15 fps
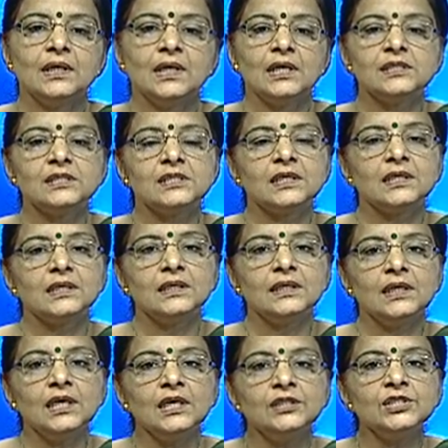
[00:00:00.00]
is the
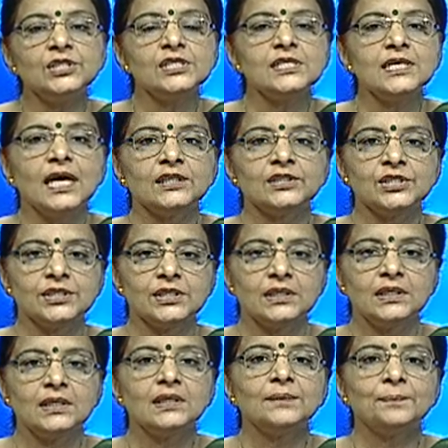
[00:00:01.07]
international
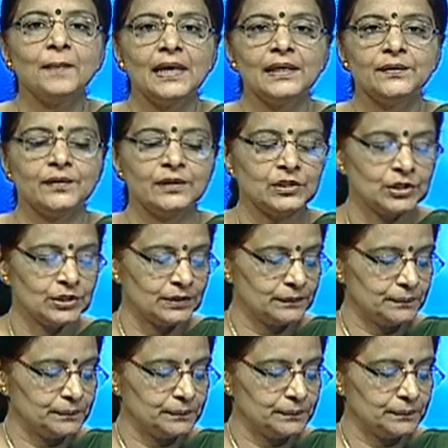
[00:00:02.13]
migration.